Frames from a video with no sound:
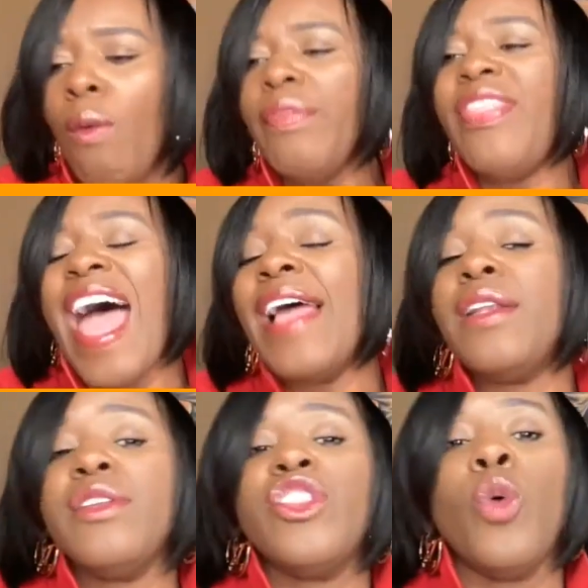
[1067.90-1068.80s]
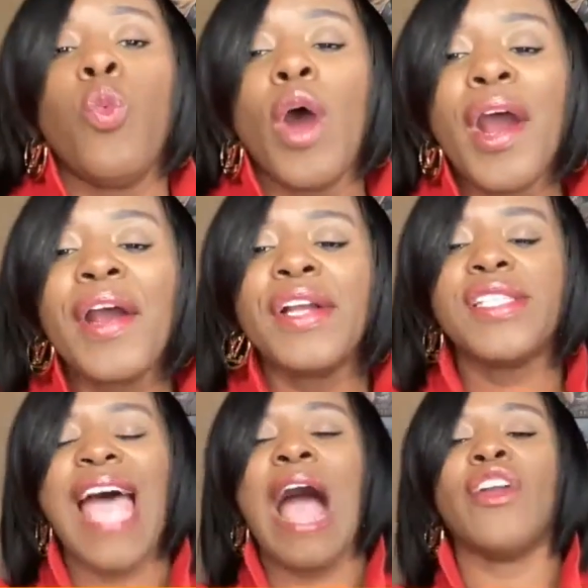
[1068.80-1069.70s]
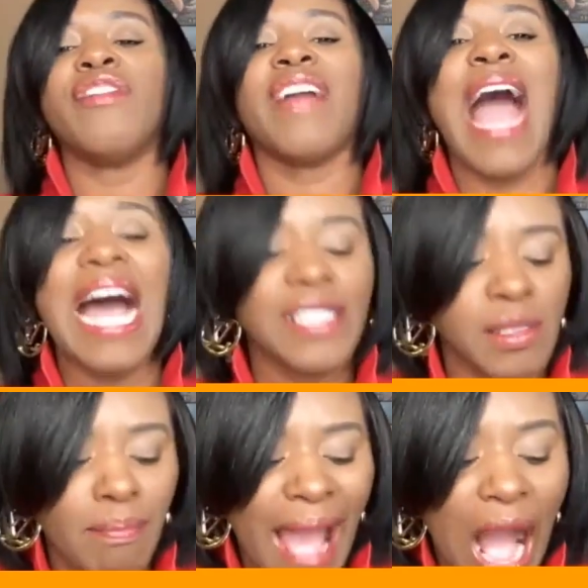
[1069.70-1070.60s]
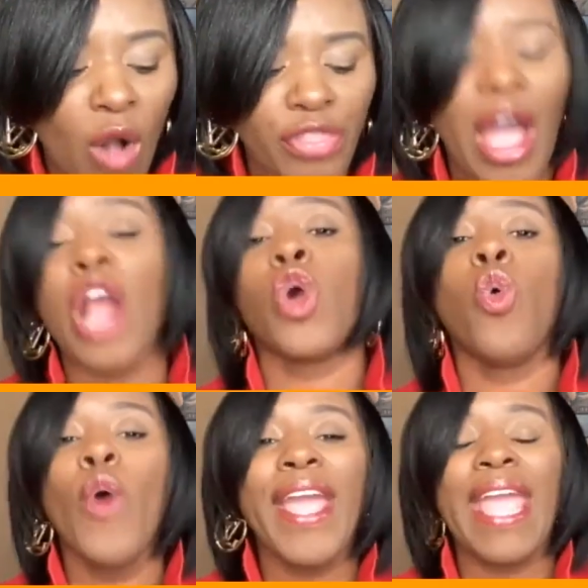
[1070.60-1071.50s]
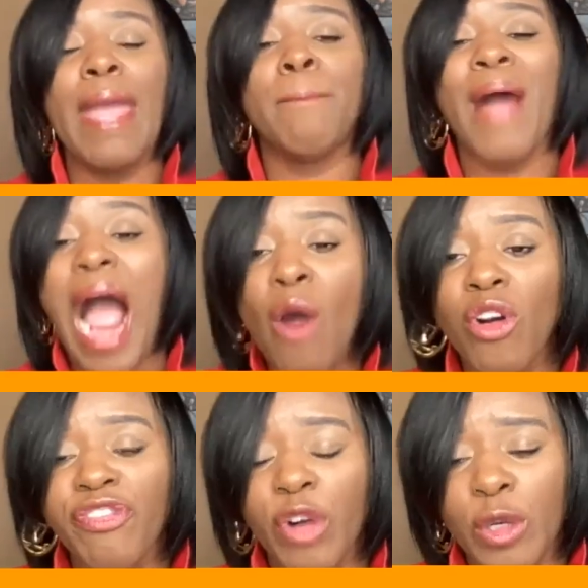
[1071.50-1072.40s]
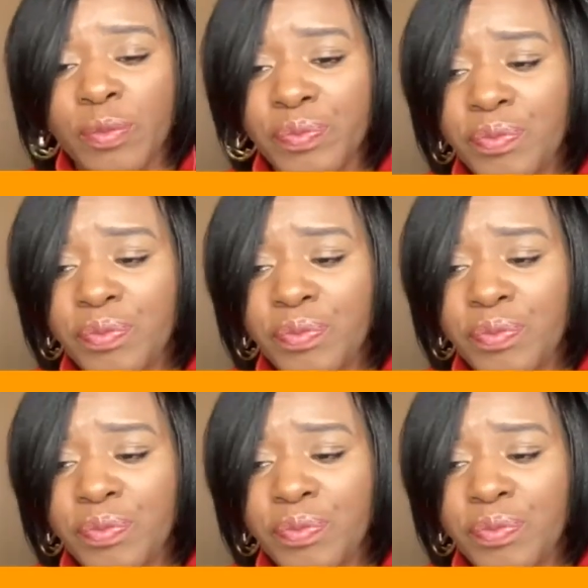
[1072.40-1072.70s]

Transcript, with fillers: that the words out of God's mouth are quick and powerful.